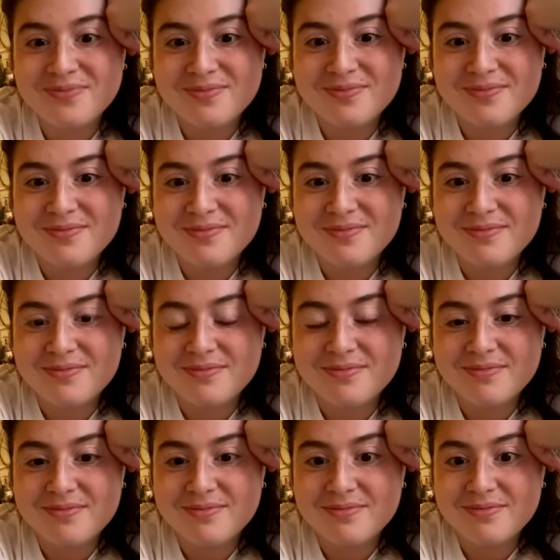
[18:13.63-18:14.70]

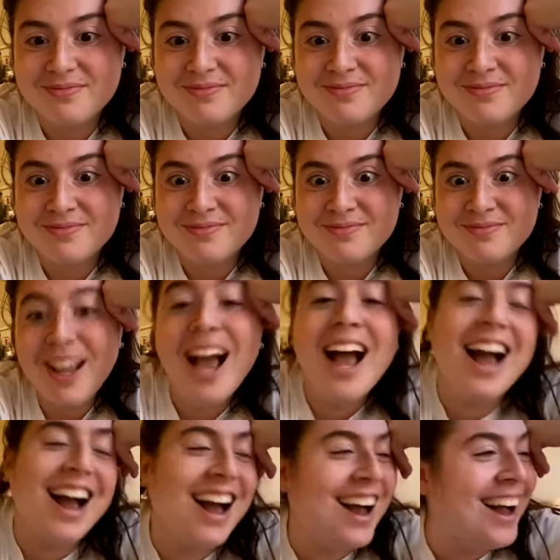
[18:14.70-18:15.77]

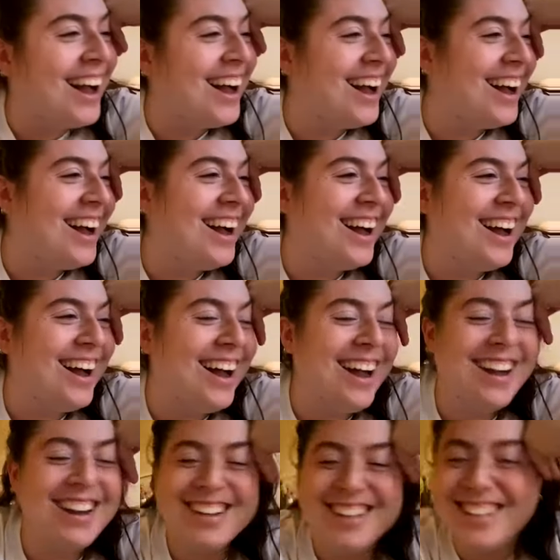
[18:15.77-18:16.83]

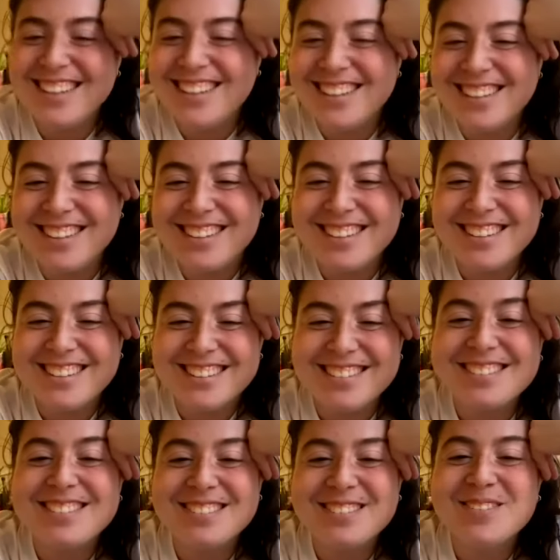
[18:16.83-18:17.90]

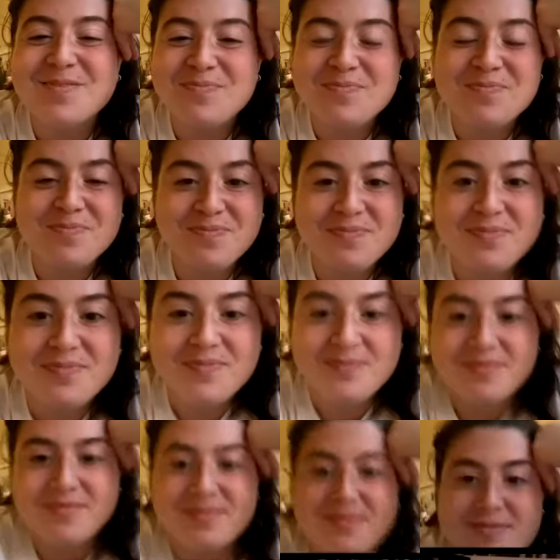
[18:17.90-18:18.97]

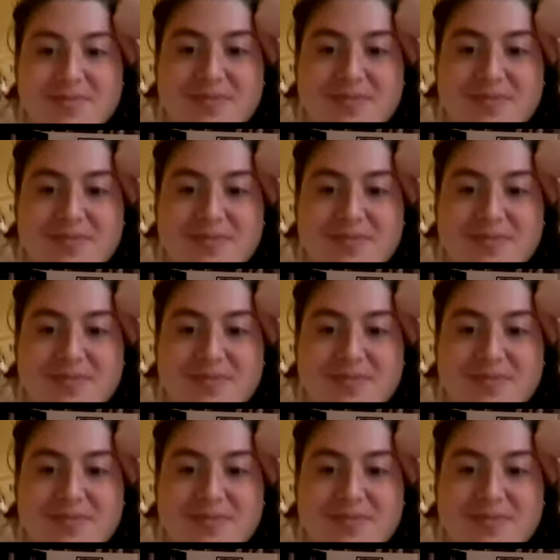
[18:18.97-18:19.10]
The person shown says nothing.